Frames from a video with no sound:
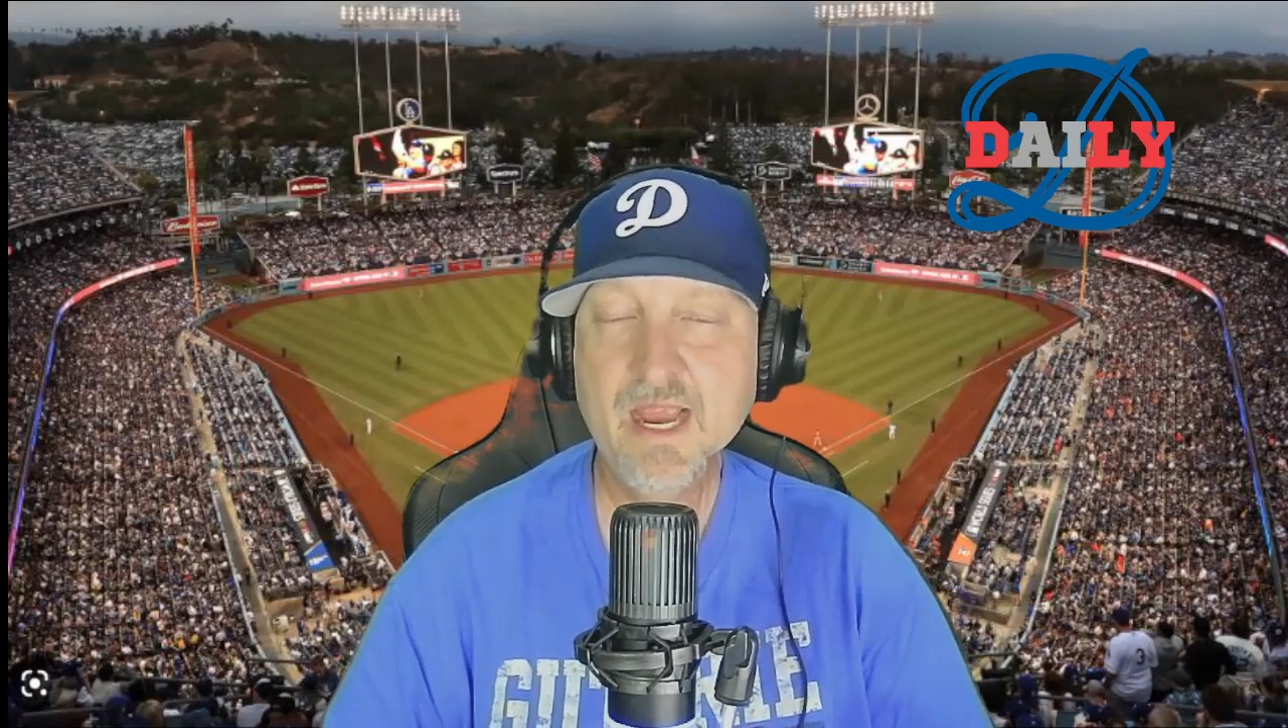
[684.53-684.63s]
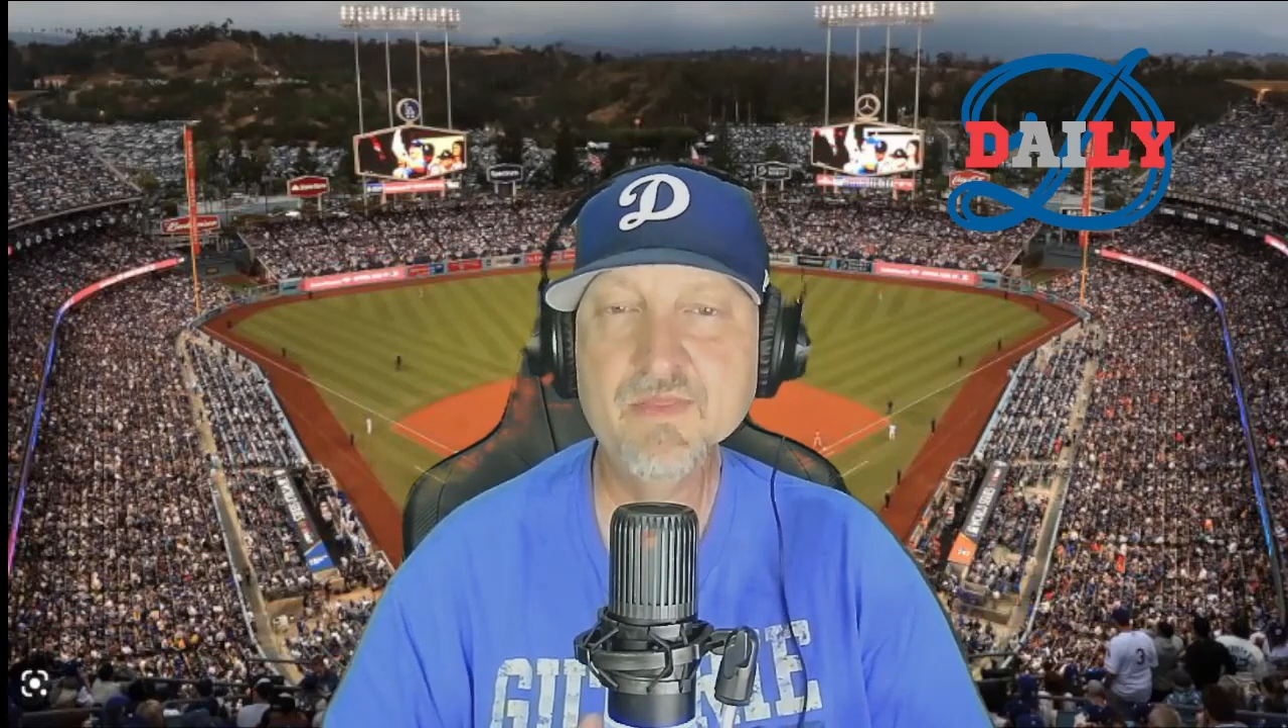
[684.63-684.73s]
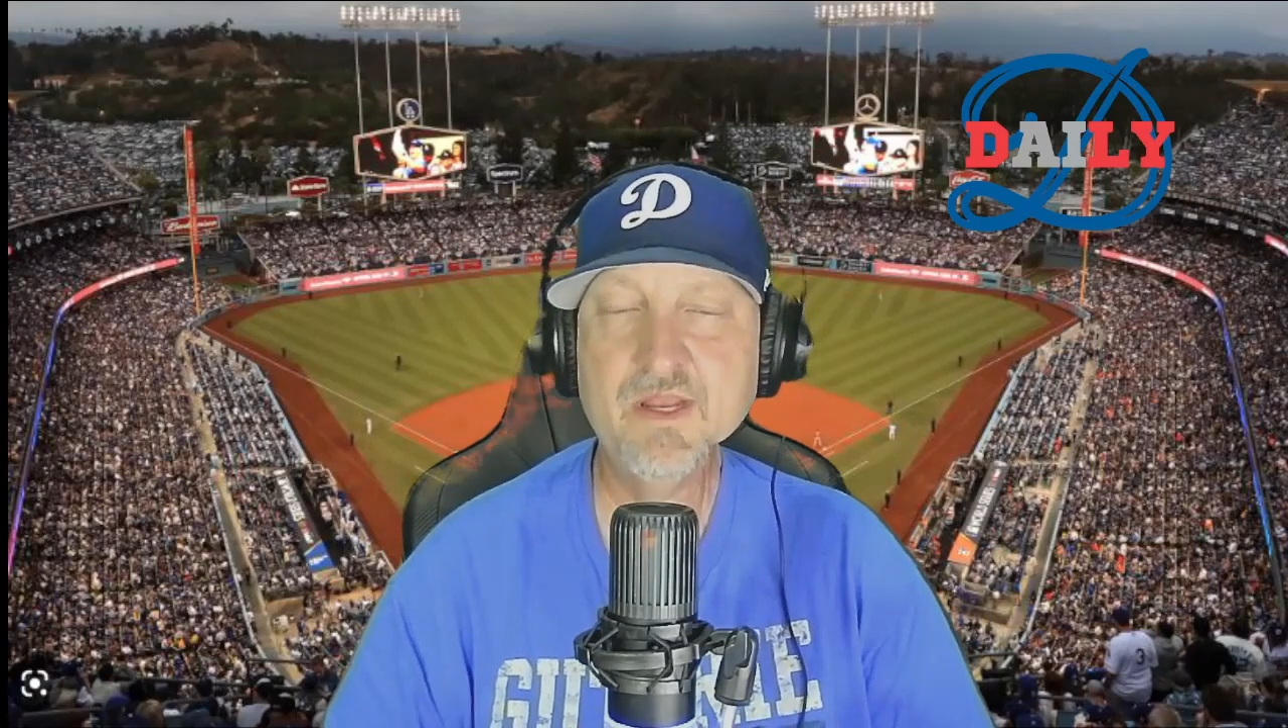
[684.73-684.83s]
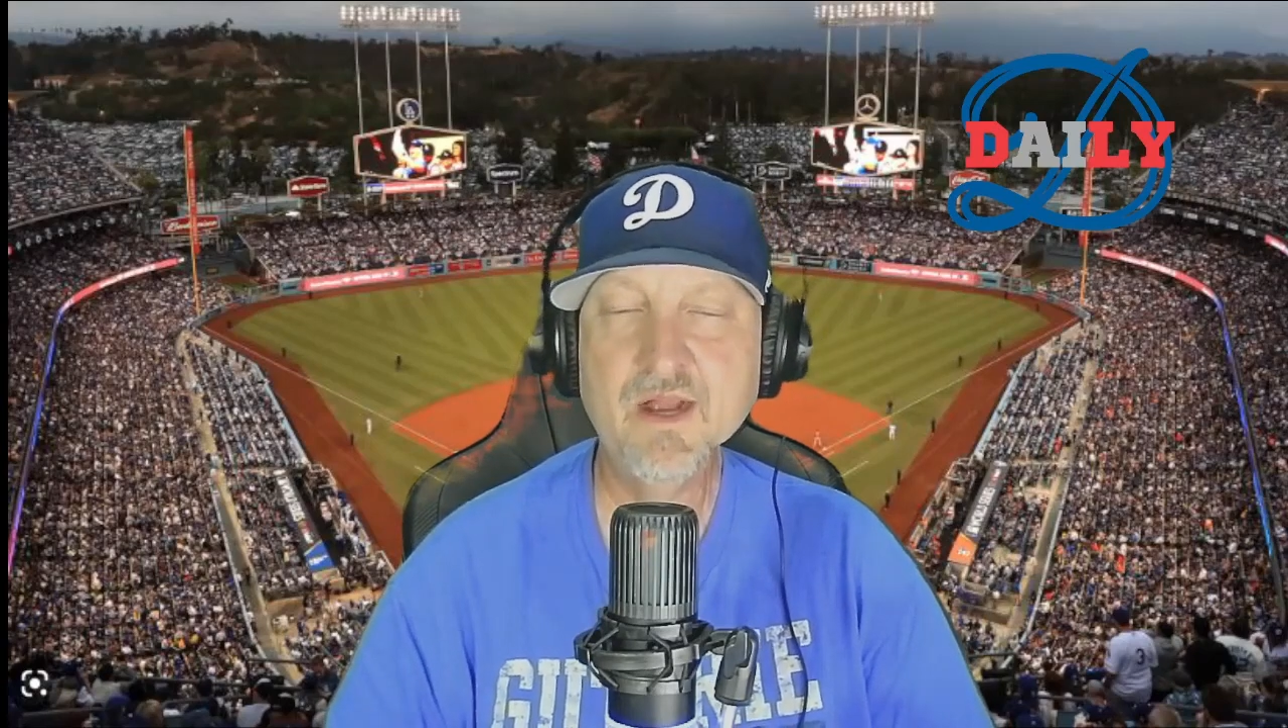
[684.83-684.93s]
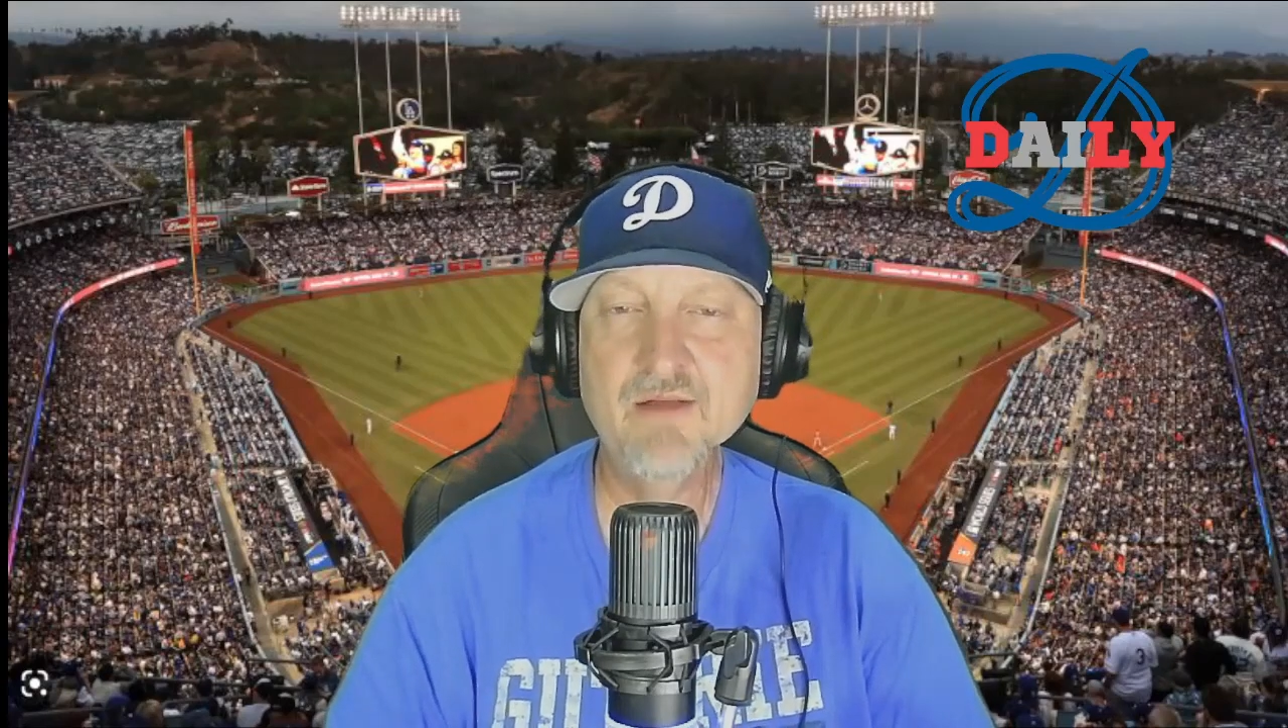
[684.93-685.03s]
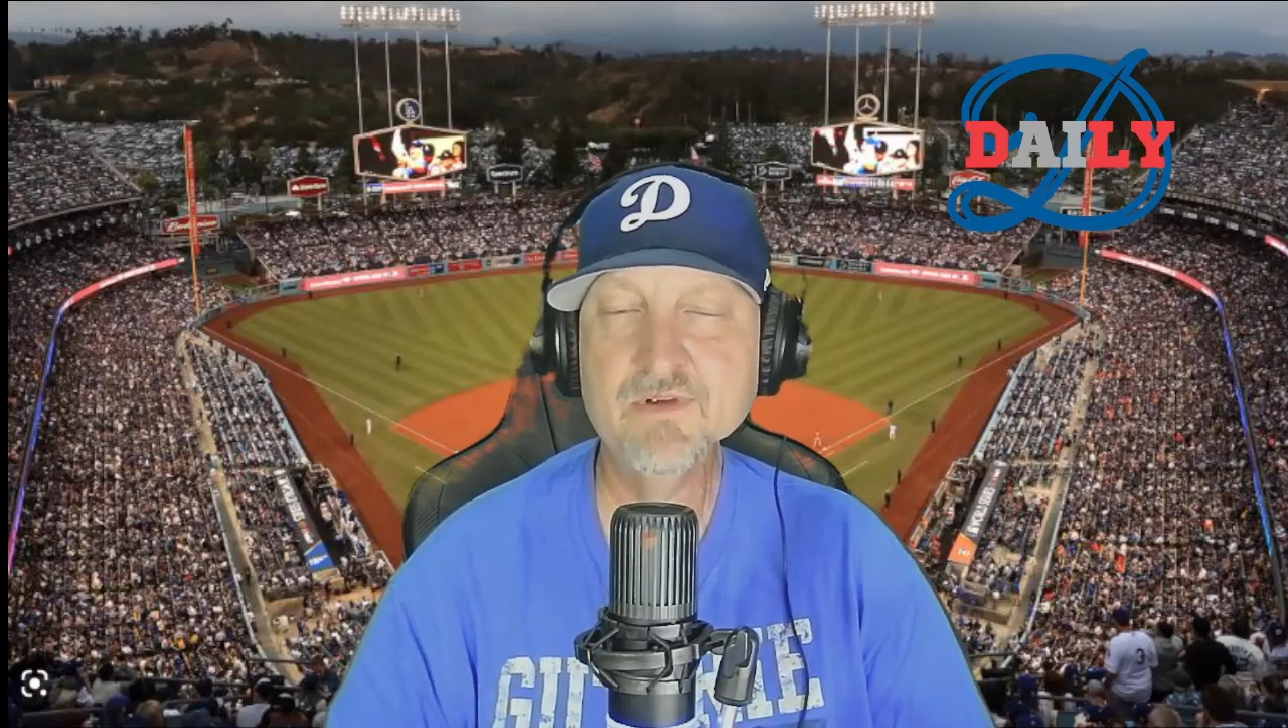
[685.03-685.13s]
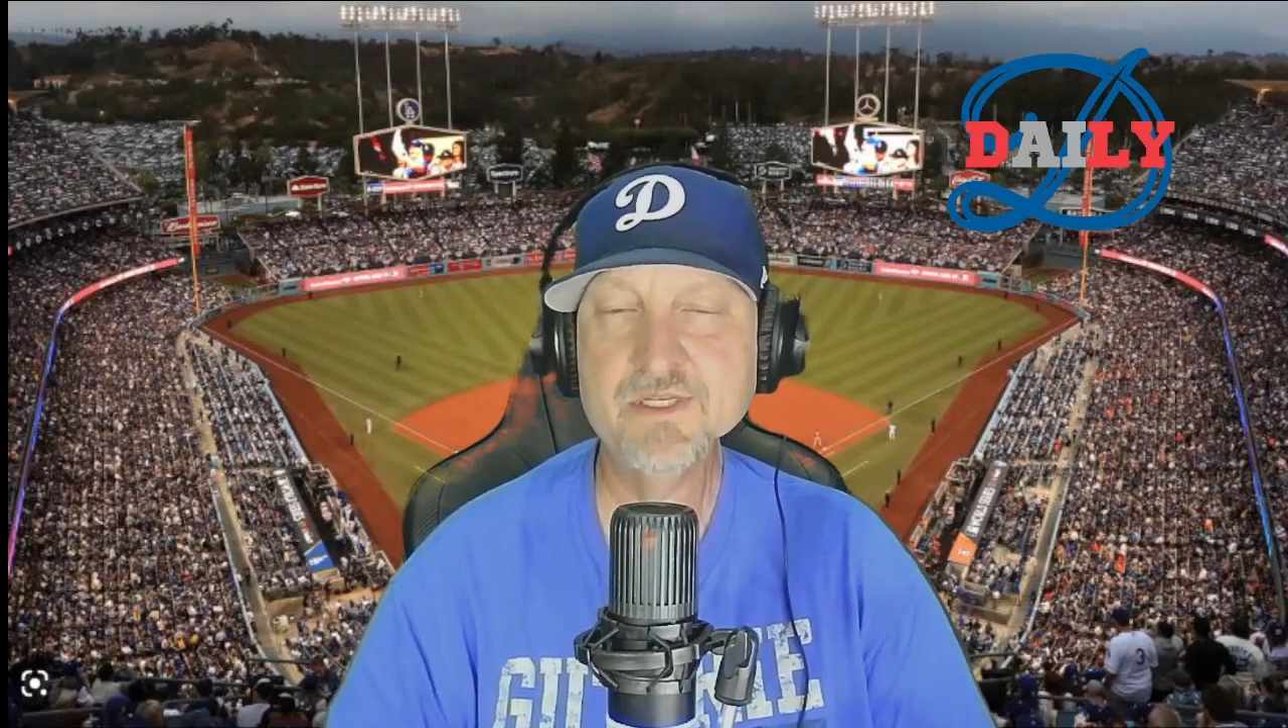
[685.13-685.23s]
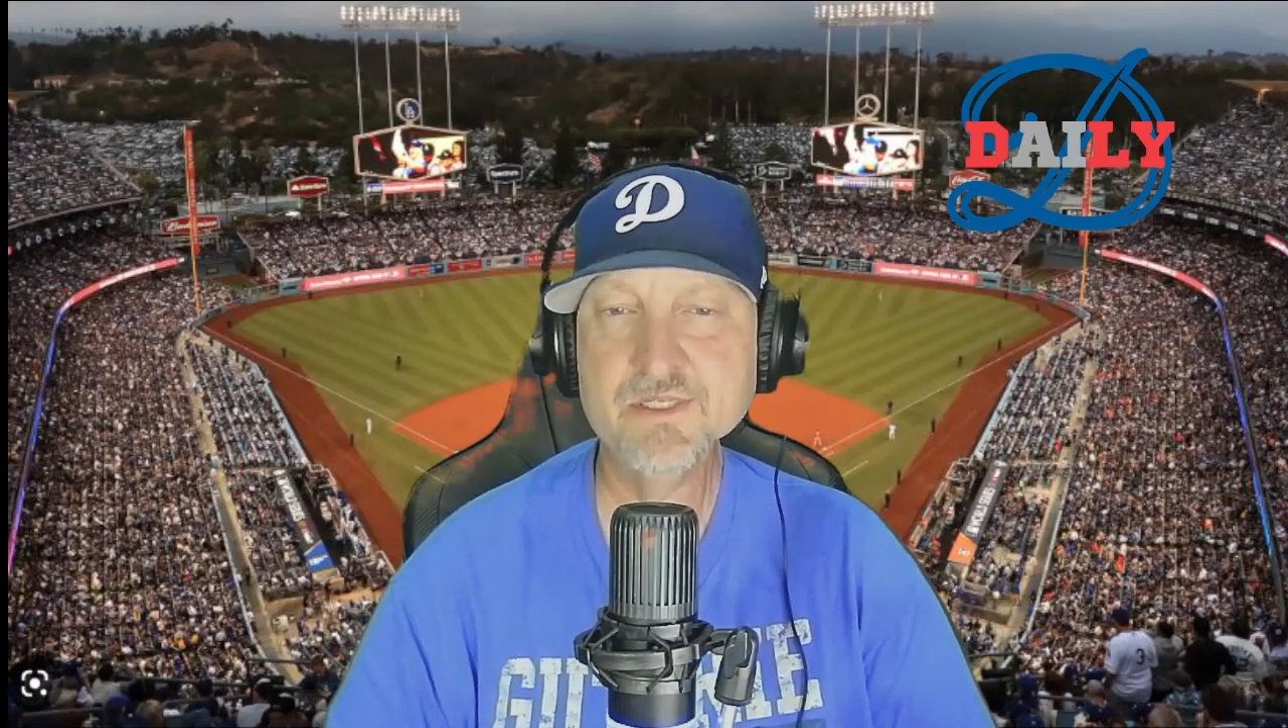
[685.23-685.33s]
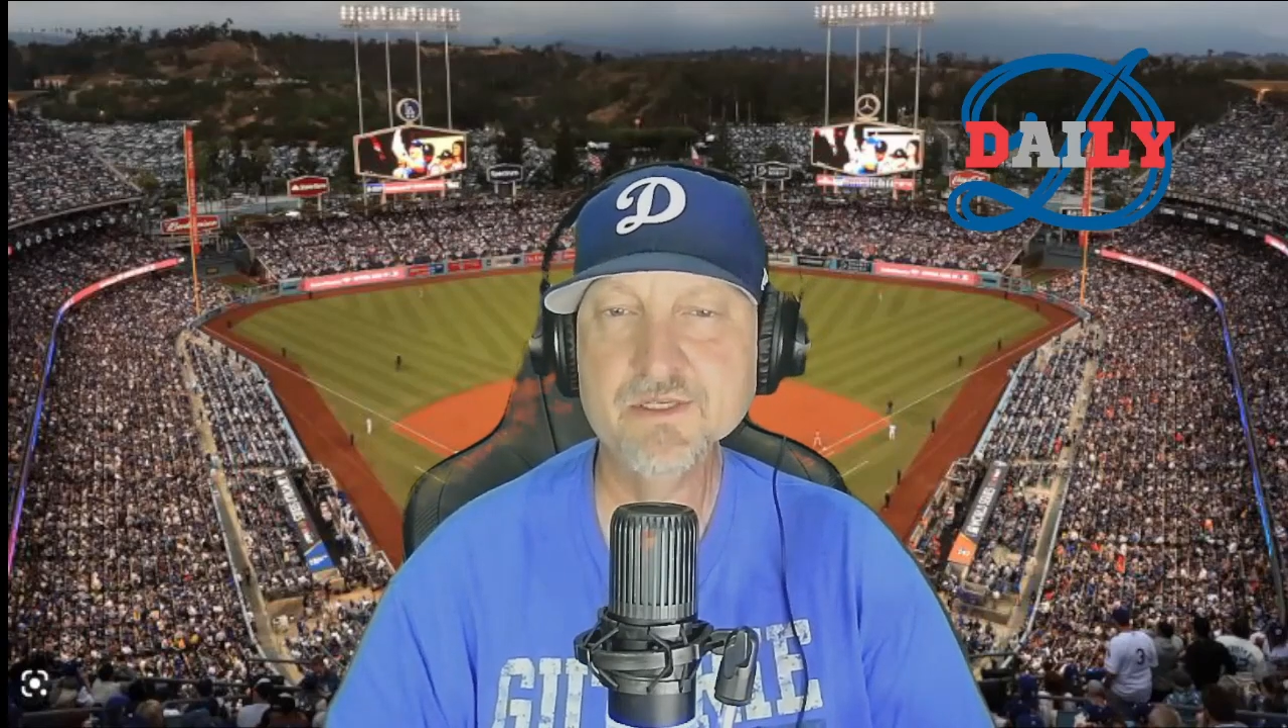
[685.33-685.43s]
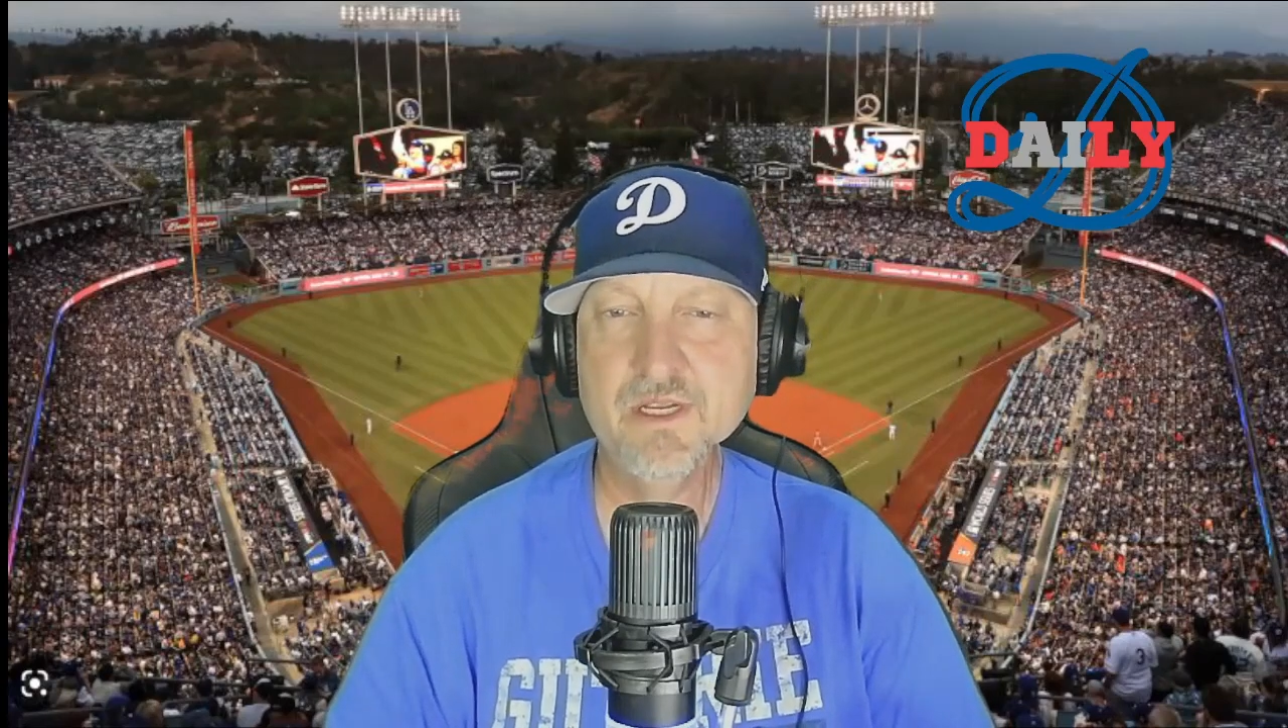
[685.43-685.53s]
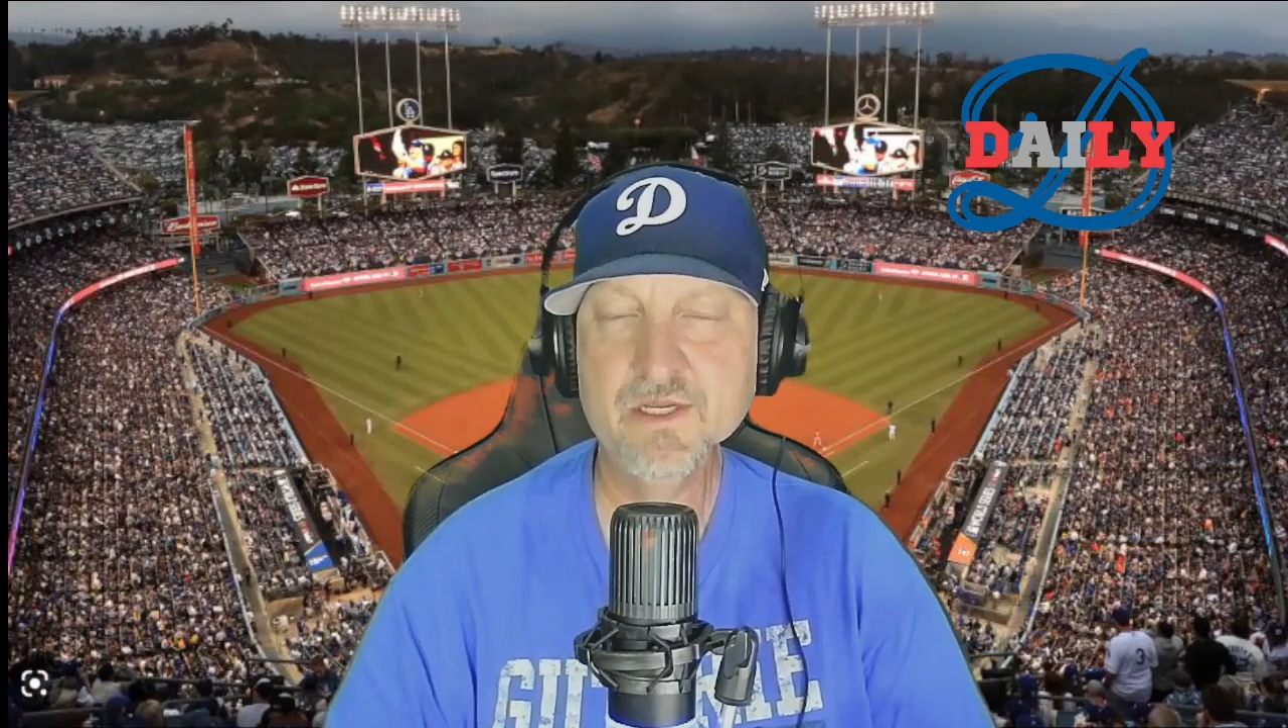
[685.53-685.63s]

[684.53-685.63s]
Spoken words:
And then obviously,